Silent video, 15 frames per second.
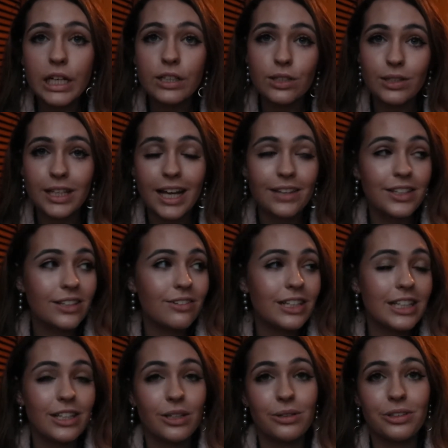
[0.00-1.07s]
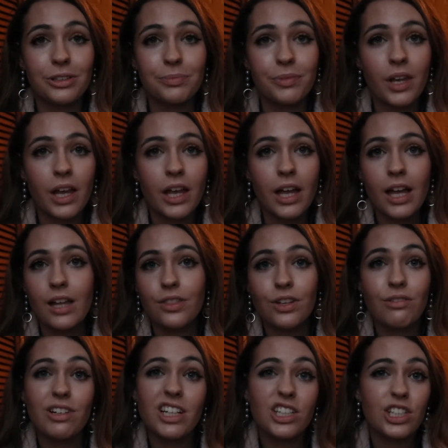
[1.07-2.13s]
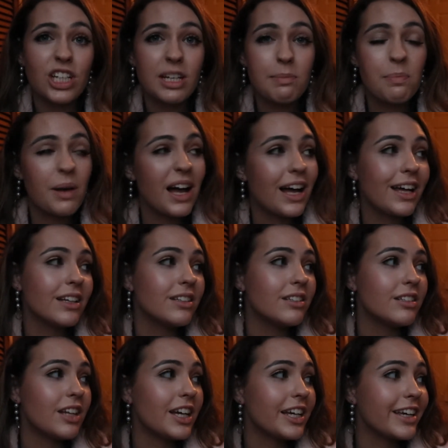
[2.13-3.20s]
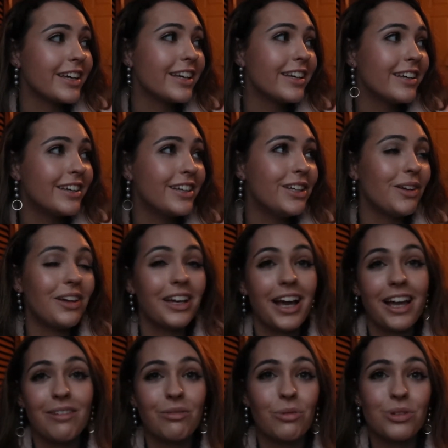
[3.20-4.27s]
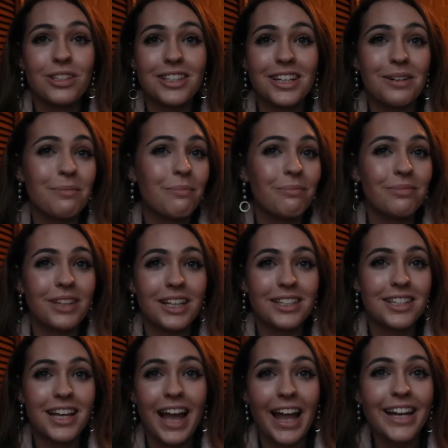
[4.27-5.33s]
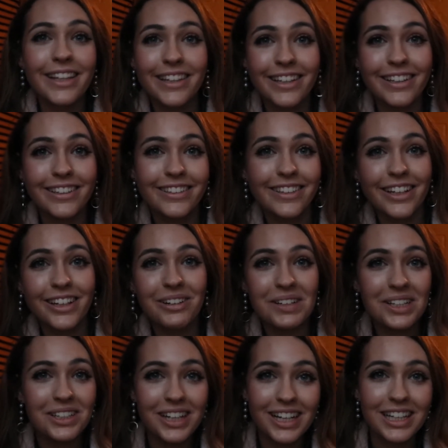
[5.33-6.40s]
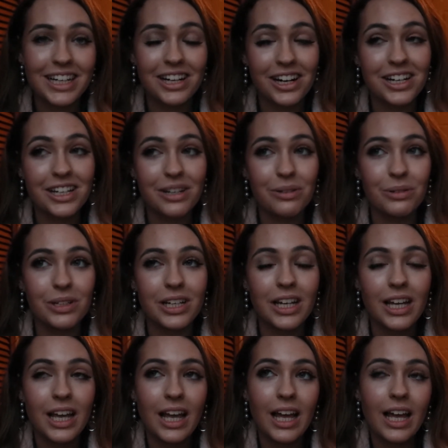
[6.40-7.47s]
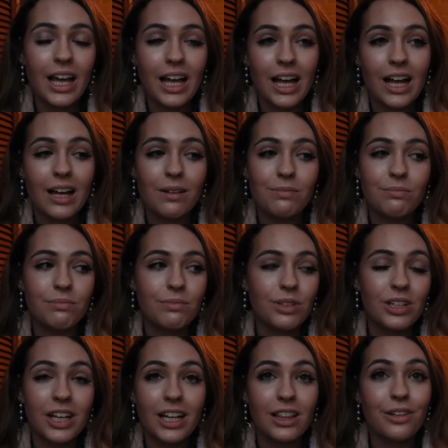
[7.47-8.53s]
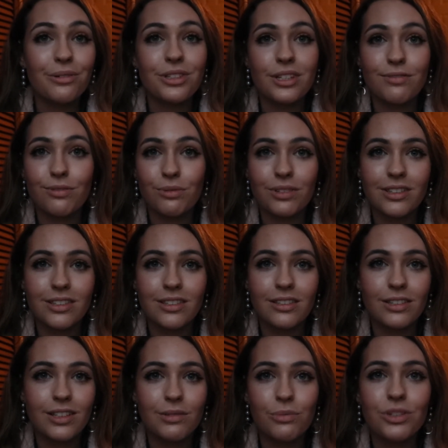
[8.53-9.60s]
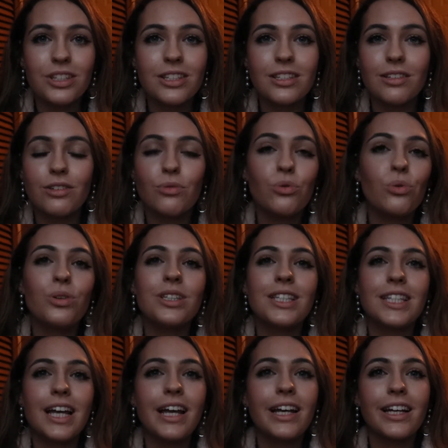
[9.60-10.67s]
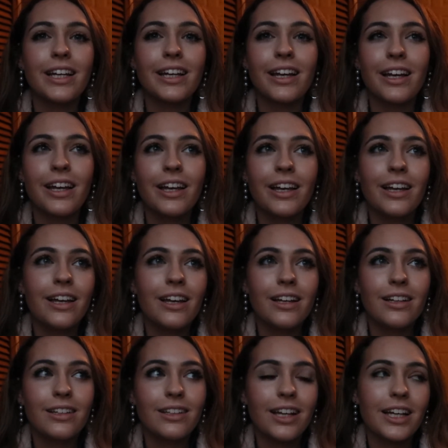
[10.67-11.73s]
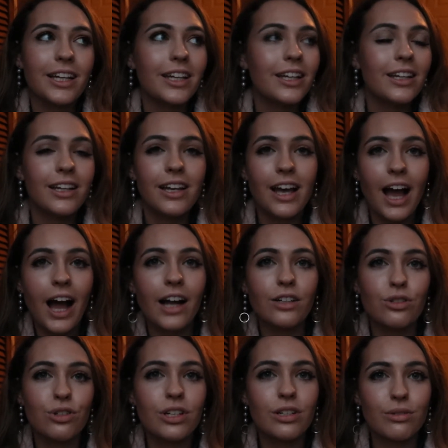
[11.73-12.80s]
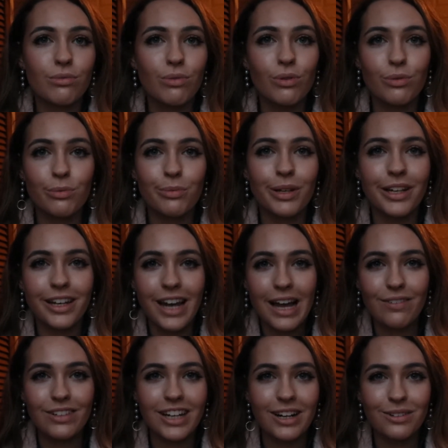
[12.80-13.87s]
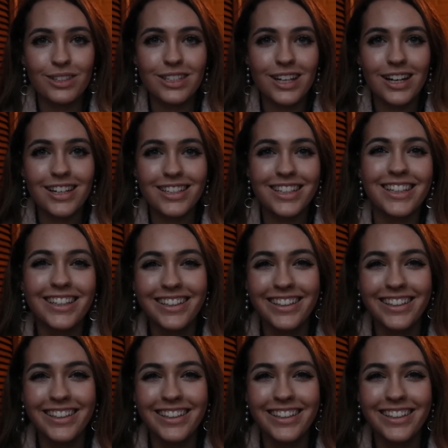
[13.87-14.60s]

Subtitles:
So yeah, they're really cool. They're really cheap, and like you can get ones that say anything. Like, we're gonna get an Arneo one. You can get loads of different ones. Because one saying like Andrea's room and have it outside.